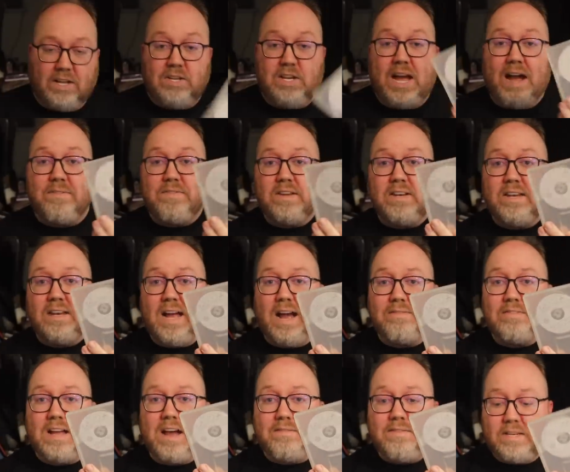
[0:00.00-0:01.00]
because you have to
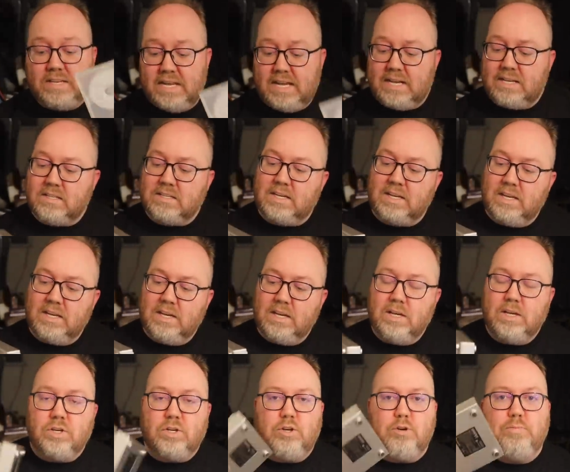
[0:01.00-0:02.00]
have to have the disc
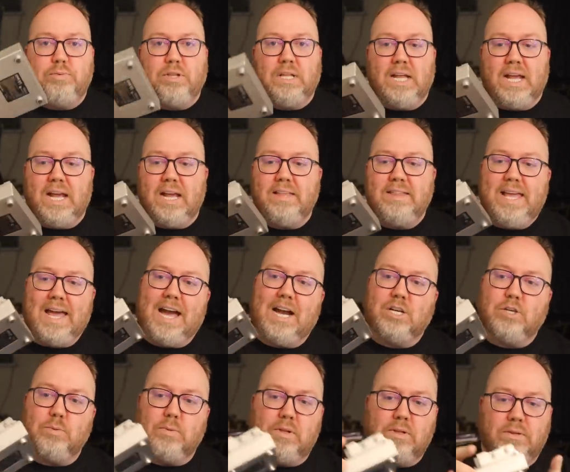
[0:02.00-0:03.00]
to play the
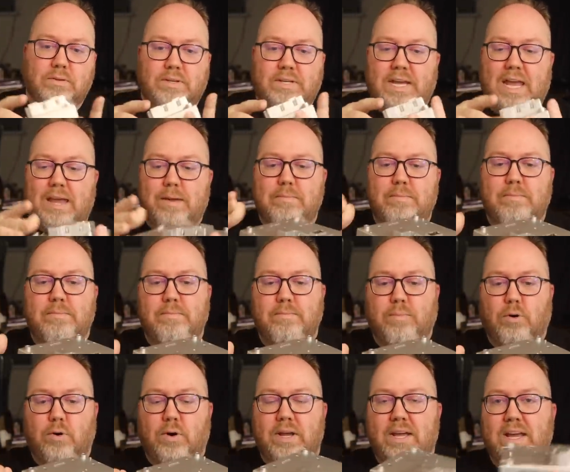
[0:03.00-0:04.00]
actual Game
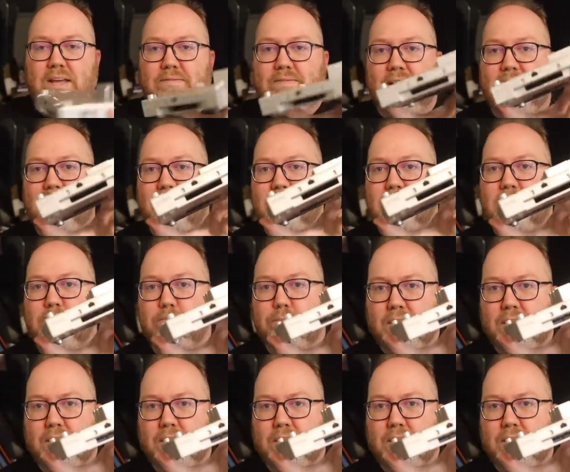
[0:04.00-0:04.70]
Boy Advance